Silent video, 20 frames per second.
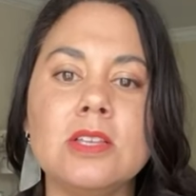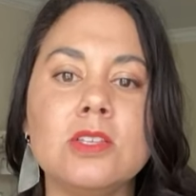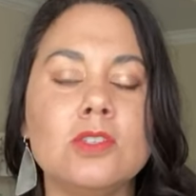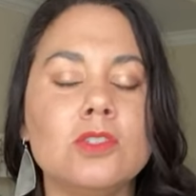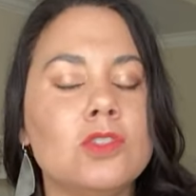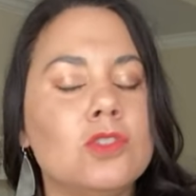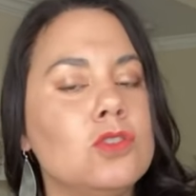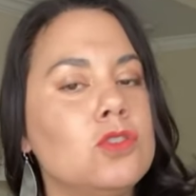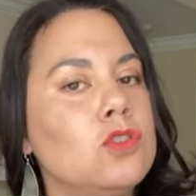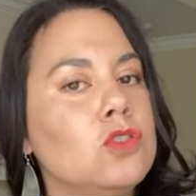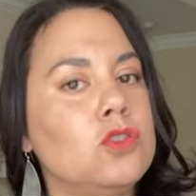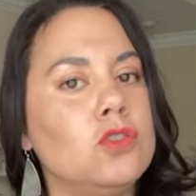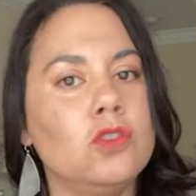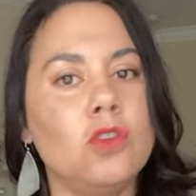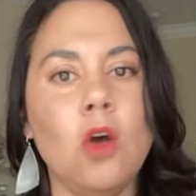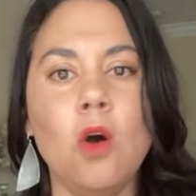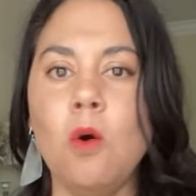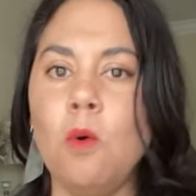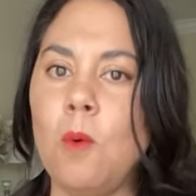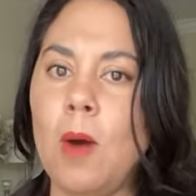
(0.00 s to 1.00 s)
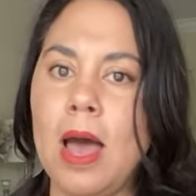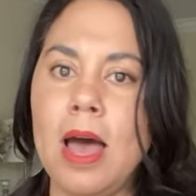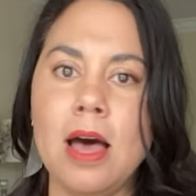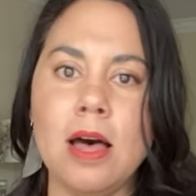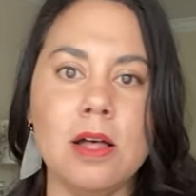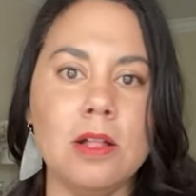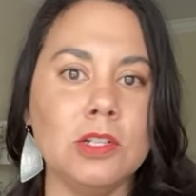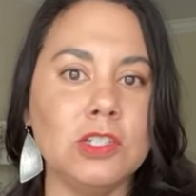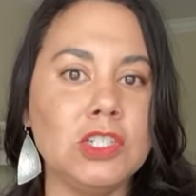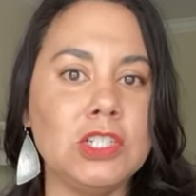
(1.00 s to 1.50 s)
so
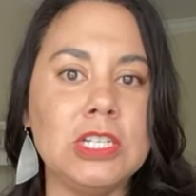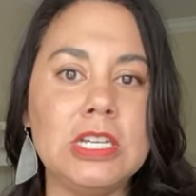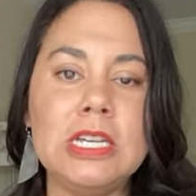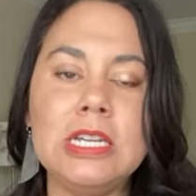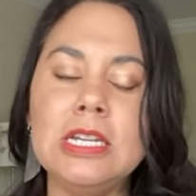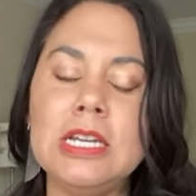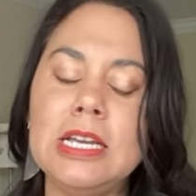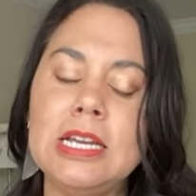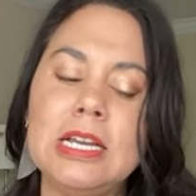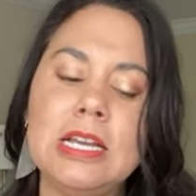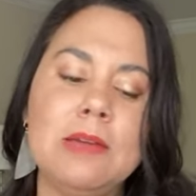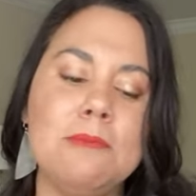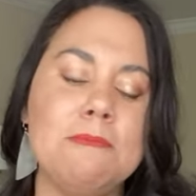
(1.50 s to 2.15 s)
well. She